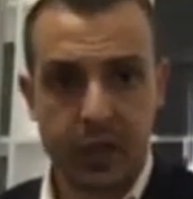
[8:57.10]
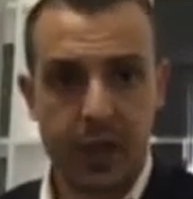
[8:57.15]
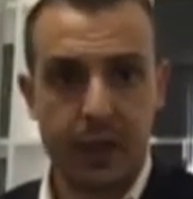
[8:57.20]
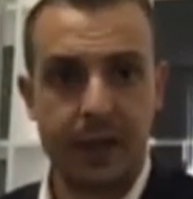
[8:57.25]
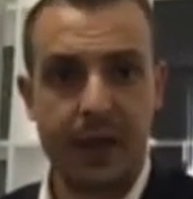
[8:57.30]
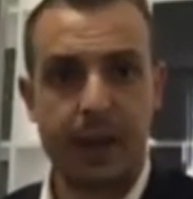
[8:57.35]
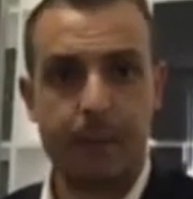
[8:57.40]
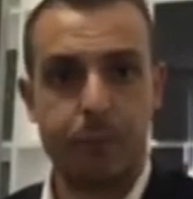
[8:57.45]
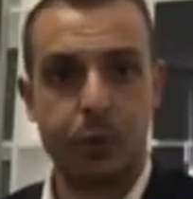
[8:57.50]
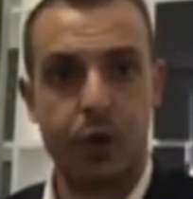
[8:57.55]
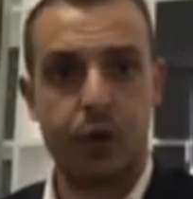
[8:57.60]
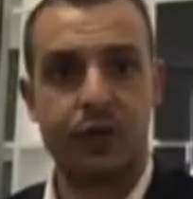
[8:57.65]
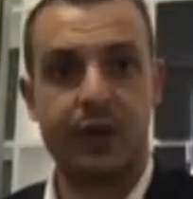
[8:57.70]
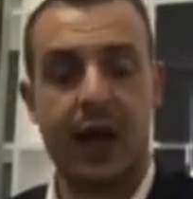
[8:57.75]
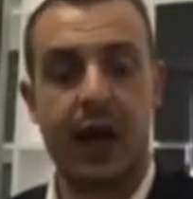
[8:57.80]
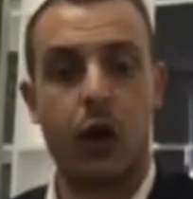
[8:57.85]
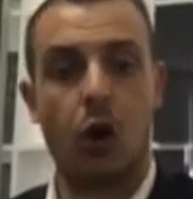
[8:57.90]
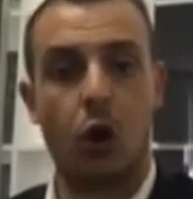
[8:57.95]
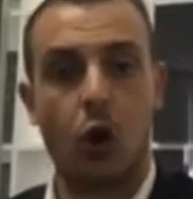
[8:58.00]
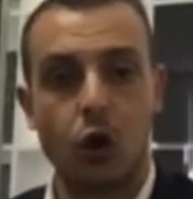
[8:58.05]

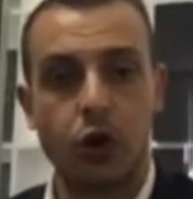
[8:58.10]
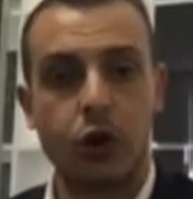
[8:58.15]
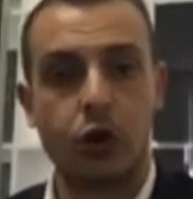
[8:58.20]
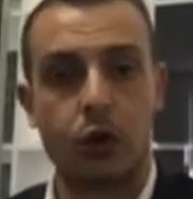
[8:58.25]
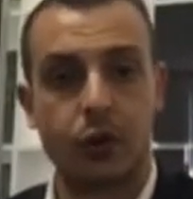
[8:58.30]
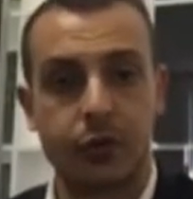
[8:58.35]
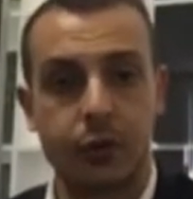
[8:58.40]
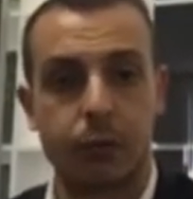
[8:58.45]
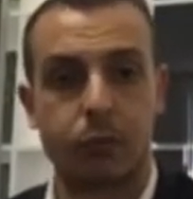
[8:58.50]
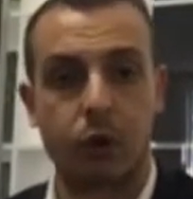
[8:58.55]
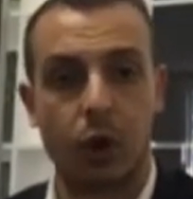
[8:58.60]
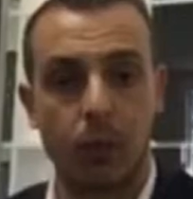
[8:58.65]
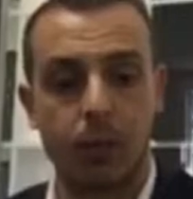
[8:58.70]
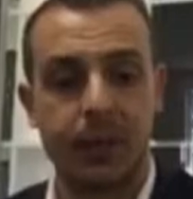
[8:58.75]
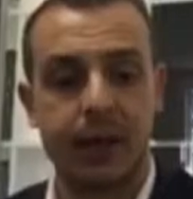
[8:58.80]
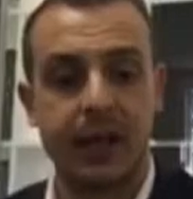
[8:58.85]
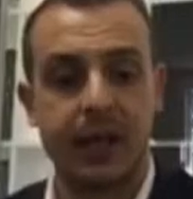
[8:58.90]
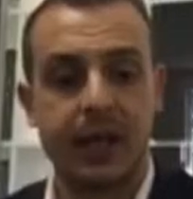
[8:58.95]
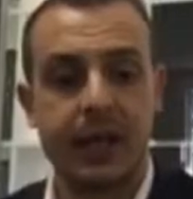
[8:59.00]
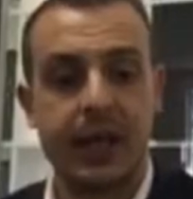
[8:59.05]
that owner of the
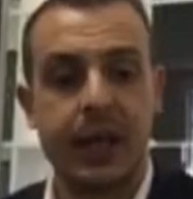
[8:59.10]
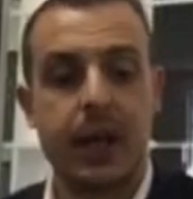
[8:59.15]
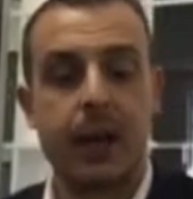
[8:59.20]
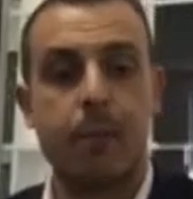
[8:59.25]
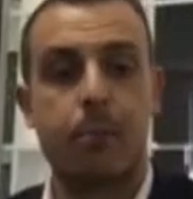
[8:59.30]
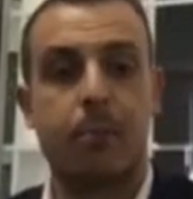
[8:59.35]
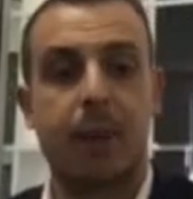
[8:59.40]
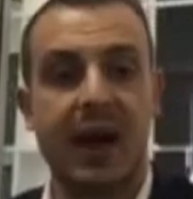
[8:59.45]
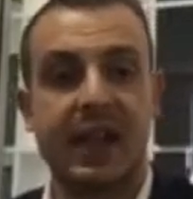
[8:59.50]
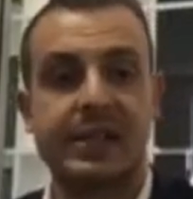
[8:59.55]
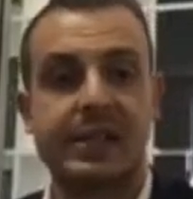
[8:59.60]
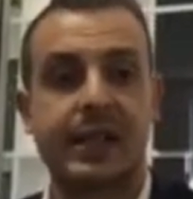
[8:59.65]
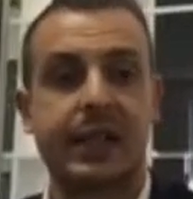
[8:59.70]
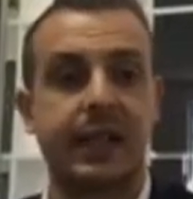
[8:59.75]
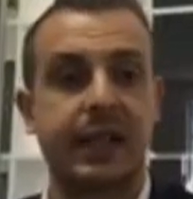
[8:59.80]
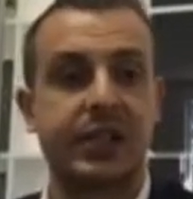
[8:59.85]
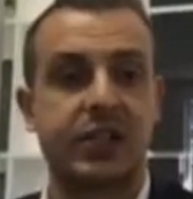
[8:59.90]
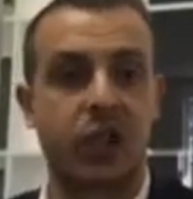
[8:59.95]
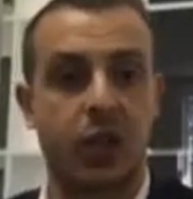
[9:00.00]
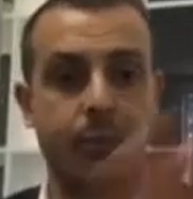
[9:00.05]
property basically
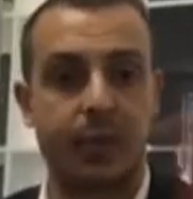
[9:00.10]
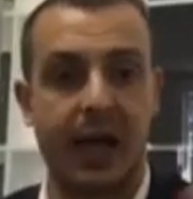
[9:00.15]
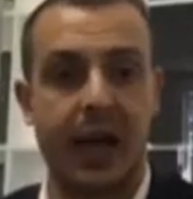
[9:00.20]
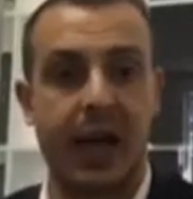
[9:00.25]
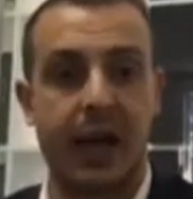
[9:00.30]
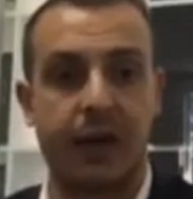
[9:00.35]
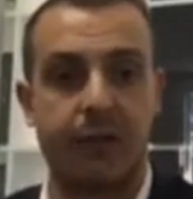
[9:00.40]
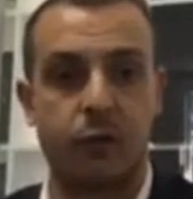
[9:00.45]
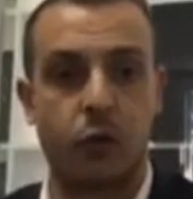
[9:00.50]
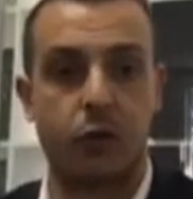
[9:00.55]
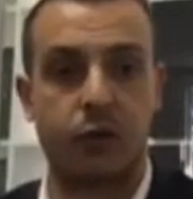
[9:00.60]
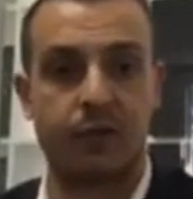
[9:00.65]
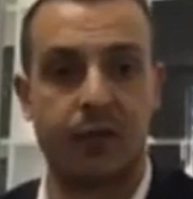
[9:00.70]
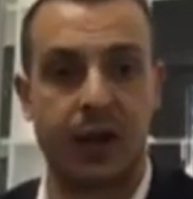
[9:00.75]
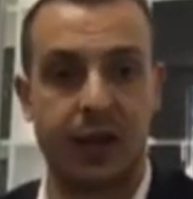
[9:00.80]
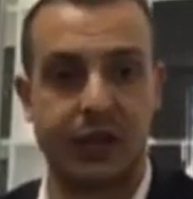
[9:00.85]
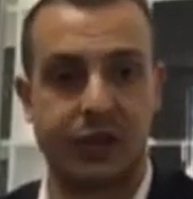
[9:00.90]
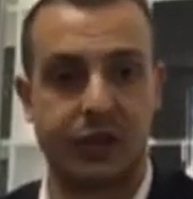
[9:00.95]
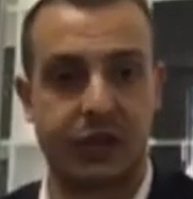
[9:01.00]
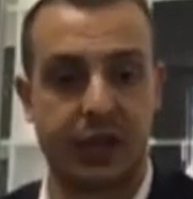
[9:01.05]
is going to be out of all
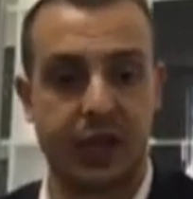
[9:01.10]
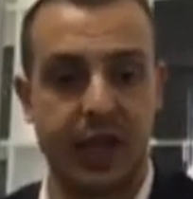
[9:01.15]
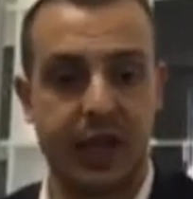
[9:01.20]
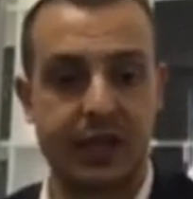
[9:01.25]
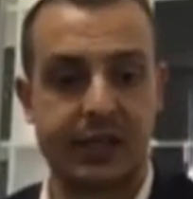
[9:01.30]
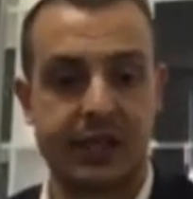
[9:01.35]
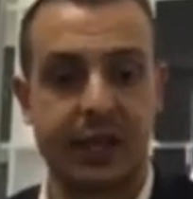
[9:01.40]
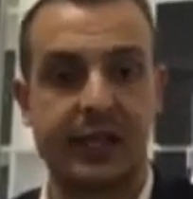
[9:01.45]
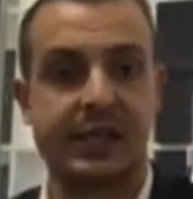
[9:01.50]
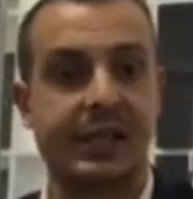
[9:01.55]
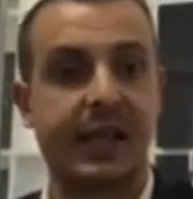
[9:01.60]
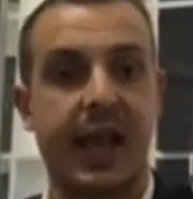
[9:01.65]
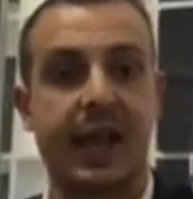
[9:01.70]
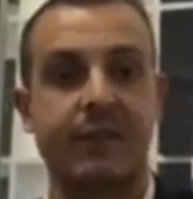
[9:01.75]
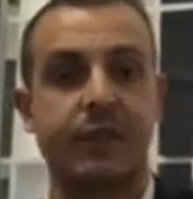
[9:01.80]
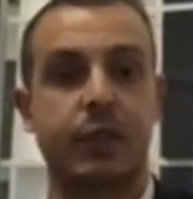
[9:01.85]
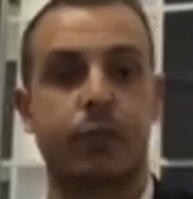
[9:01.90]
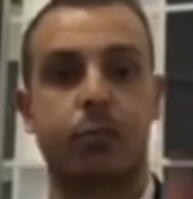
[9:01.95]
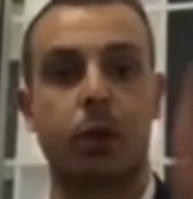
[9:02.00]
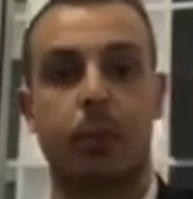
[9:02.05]
funds, okay? So let's say even
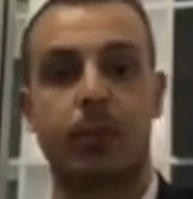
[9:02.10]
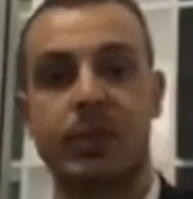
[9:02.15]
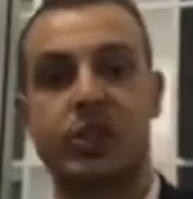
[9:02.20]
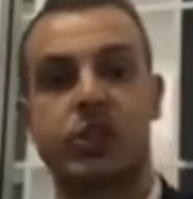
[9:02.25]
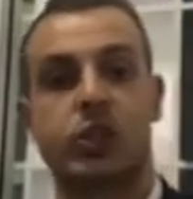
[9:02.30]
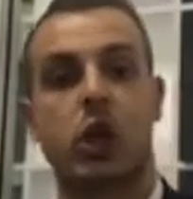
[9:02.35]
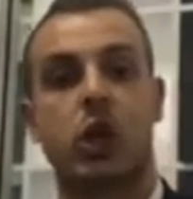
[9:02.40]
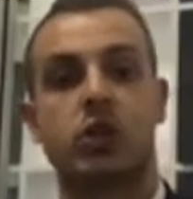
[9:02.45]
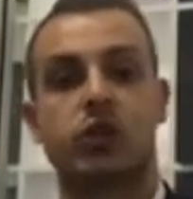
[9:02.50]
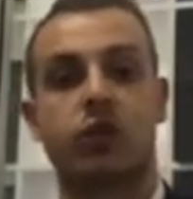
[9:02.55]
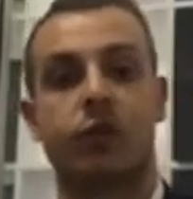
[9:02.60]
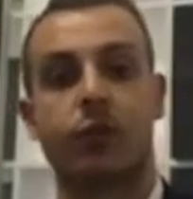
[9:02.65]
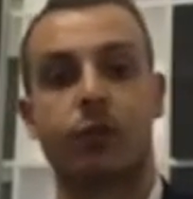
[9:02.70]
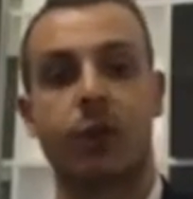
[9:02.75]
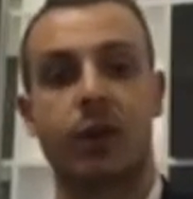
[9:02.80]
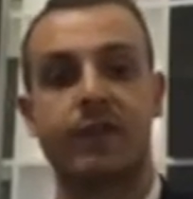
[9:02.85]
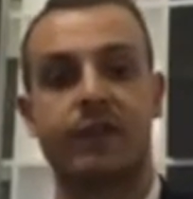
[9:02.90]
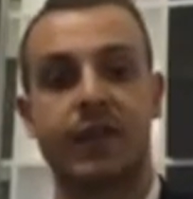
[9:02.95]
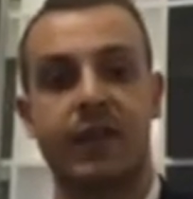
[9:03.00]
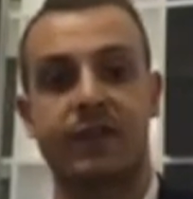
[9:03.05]
the property sells for
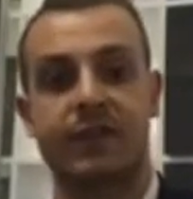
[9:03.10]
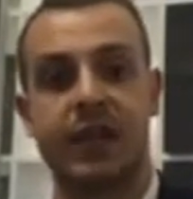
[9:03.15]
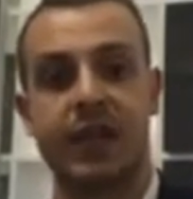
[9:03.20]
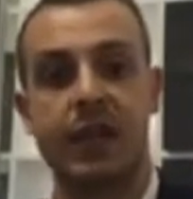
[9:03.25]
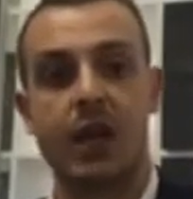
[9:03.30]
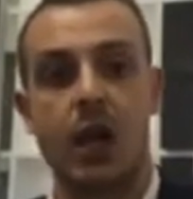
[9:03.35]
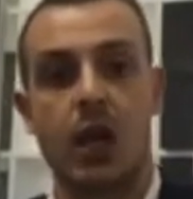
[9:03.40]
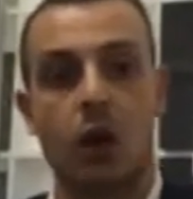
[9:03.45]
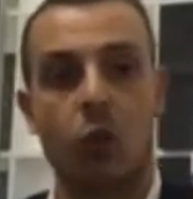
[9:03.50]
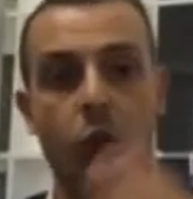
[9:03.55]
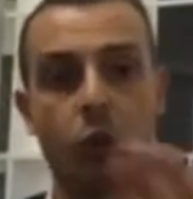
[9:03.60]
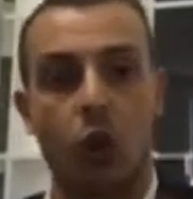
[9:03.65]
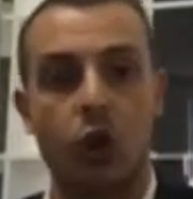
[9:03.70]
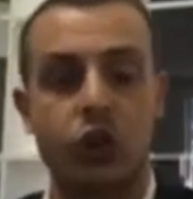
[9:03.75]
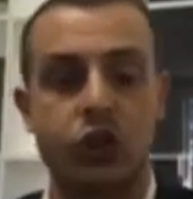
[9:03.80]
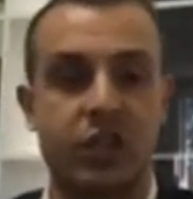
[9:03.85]
350, what